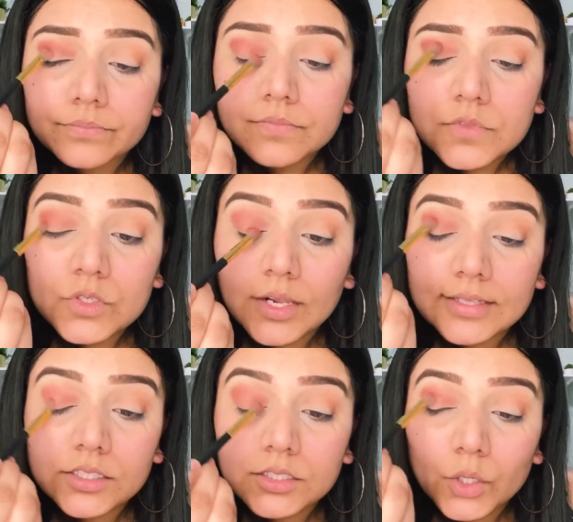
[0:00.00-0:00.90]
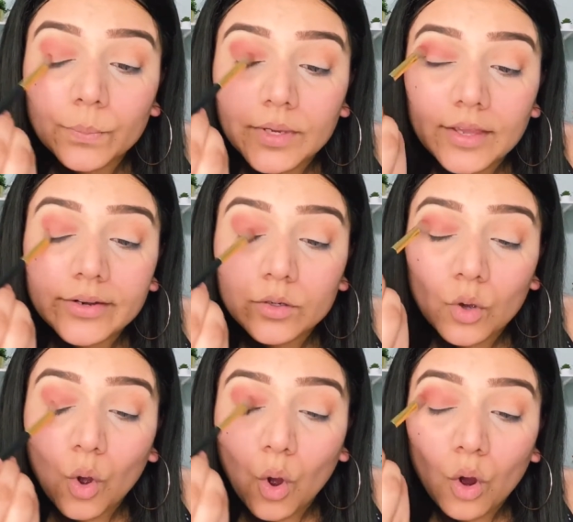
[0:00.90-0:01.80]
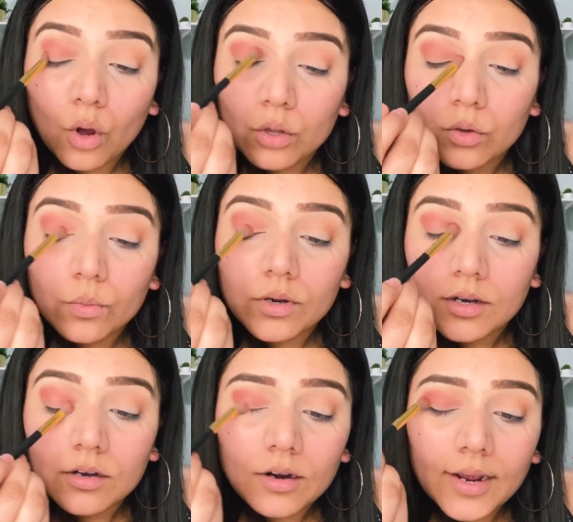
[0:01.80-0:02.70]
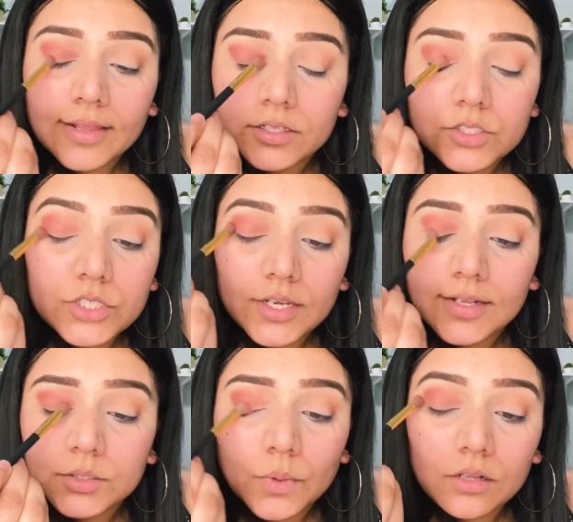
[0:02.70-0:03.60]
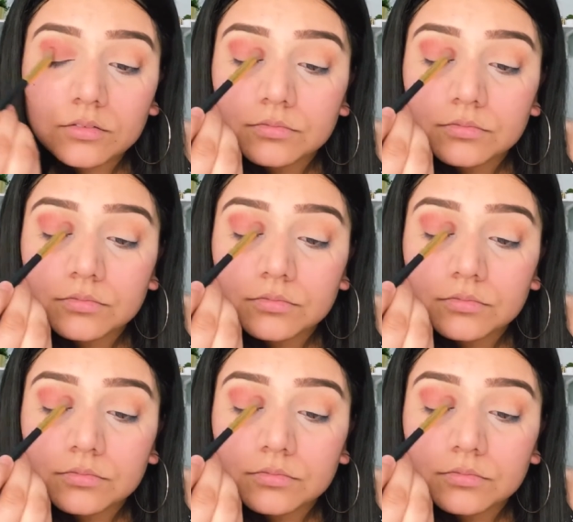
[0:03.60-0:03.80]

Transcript: So like this could be an all over eyelid shade as well.